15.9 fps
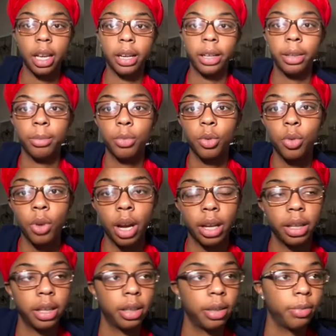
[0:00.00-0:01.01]
I am who
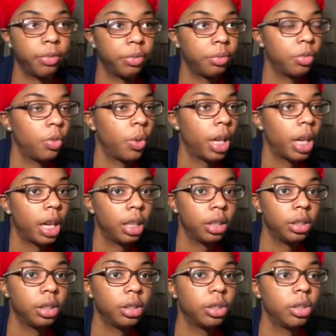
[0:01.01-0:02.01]
I am, from the way I
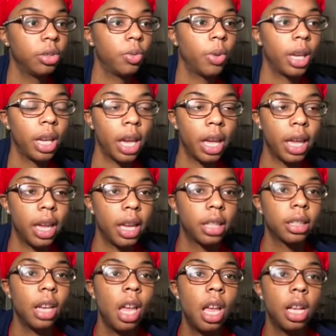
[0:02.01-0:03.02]
look to the way I
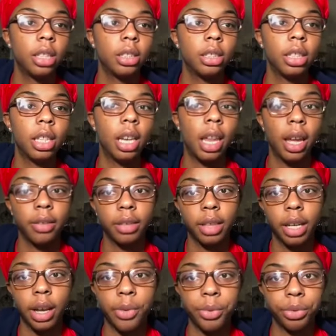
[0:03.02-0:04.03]
act to the life
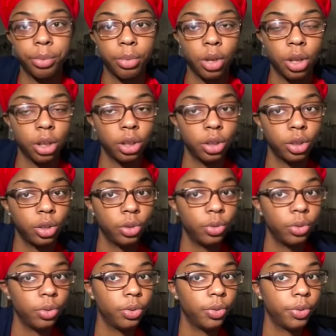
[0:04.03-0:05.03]
that I was brought
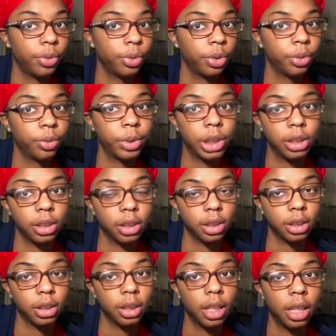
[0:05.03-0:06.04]
into for a
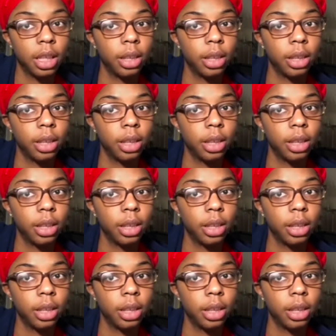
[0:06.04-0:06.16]
reason.